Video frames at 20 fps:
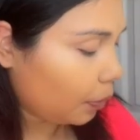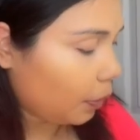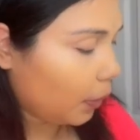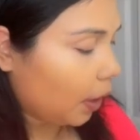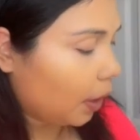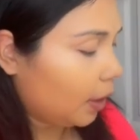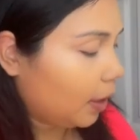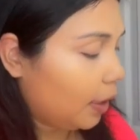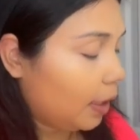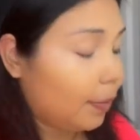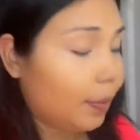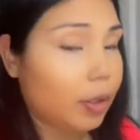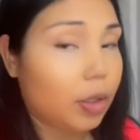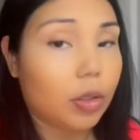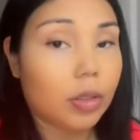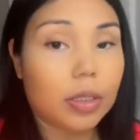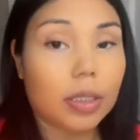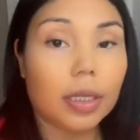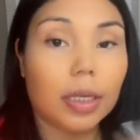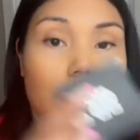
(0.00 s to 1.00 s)
and then I'm gonna
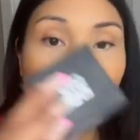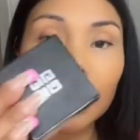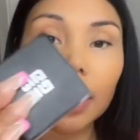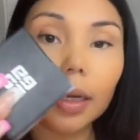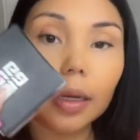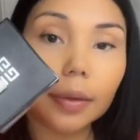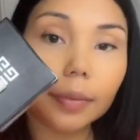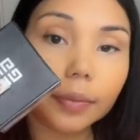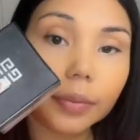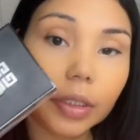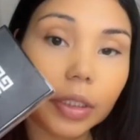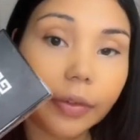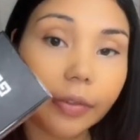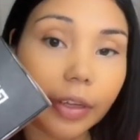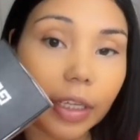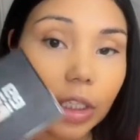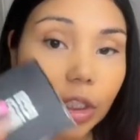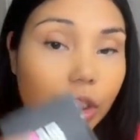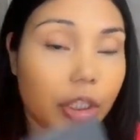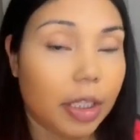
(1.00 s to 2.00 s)
use the
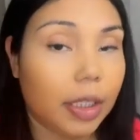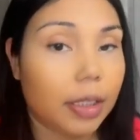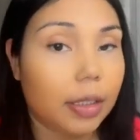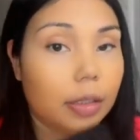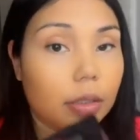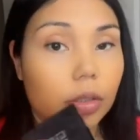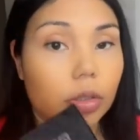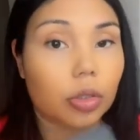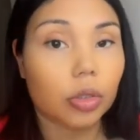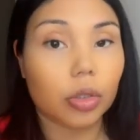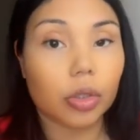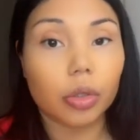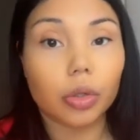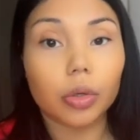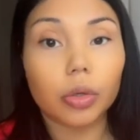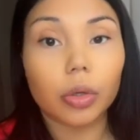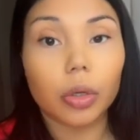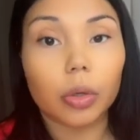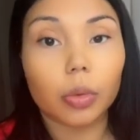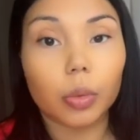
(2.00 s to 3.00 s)
DaVinci
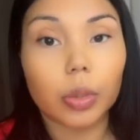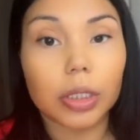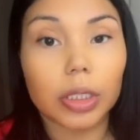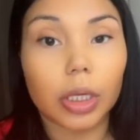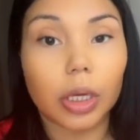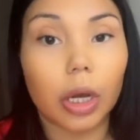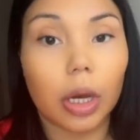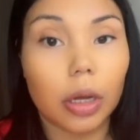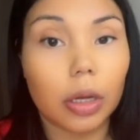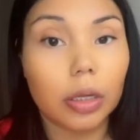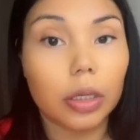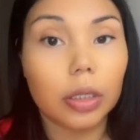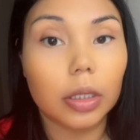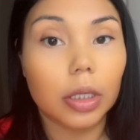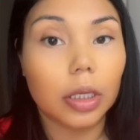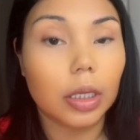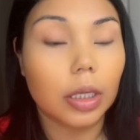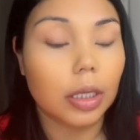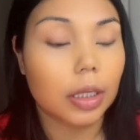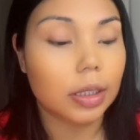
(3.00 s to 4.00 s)
to what's it called
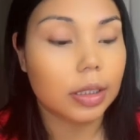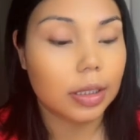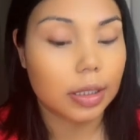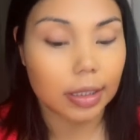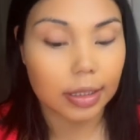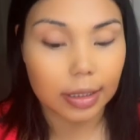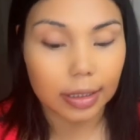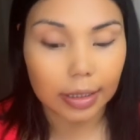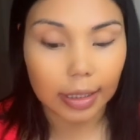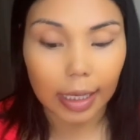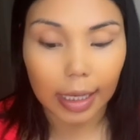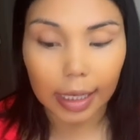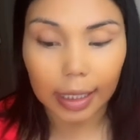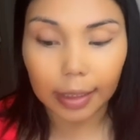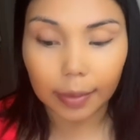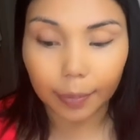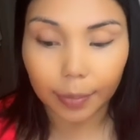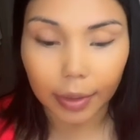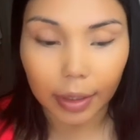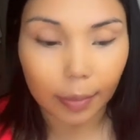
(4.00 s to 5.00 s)
to
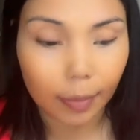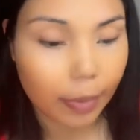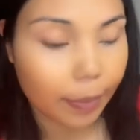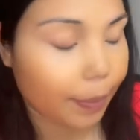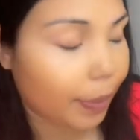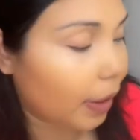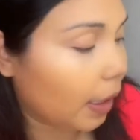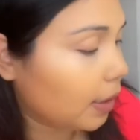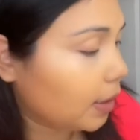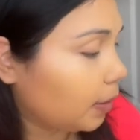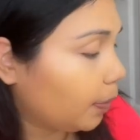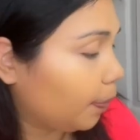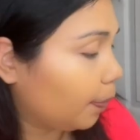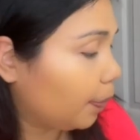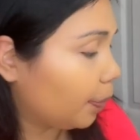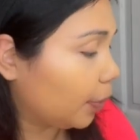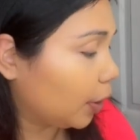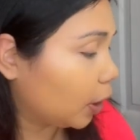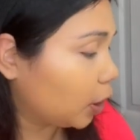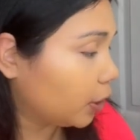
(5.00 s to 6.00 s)
set. But I'm gonna play some
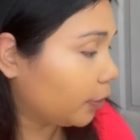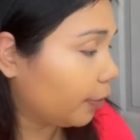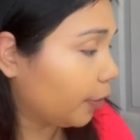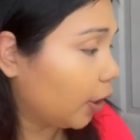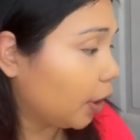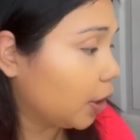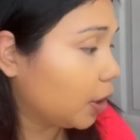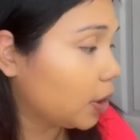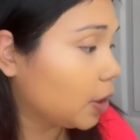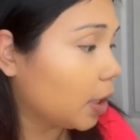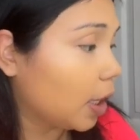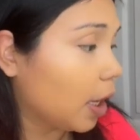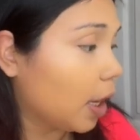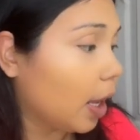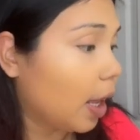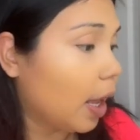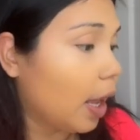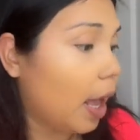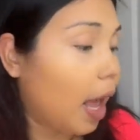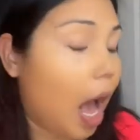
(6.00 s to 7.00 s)
brush first.
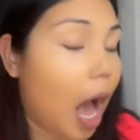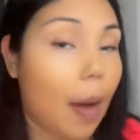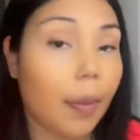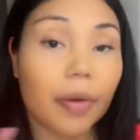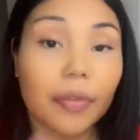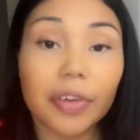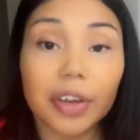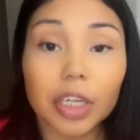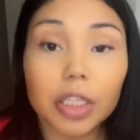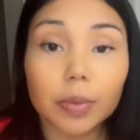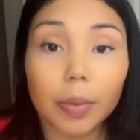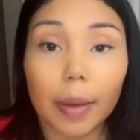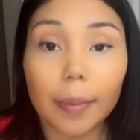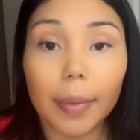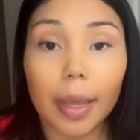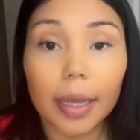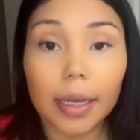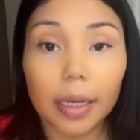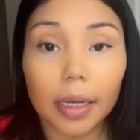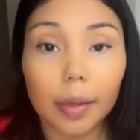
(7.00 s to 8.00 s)
I'm gonna finish my
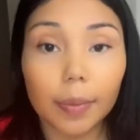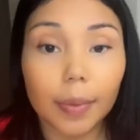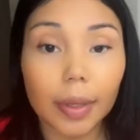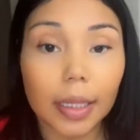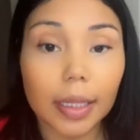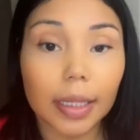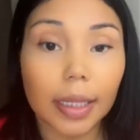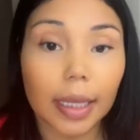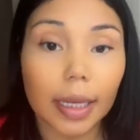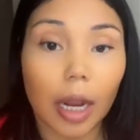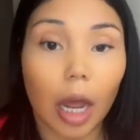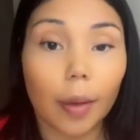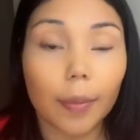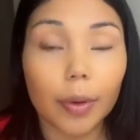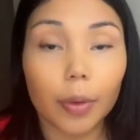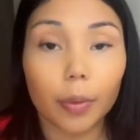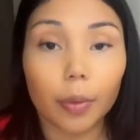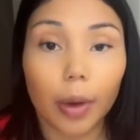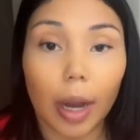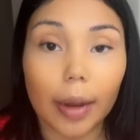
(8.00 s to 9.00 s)
makeup, and then I'll be
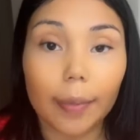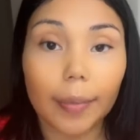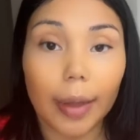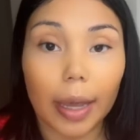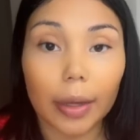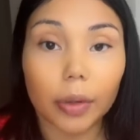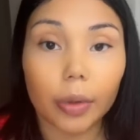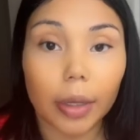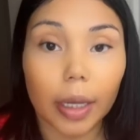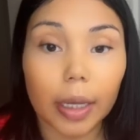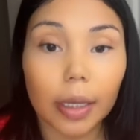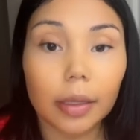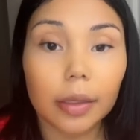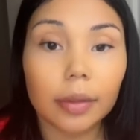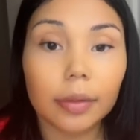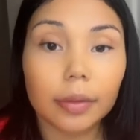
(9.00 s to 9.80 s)
right back. Okay.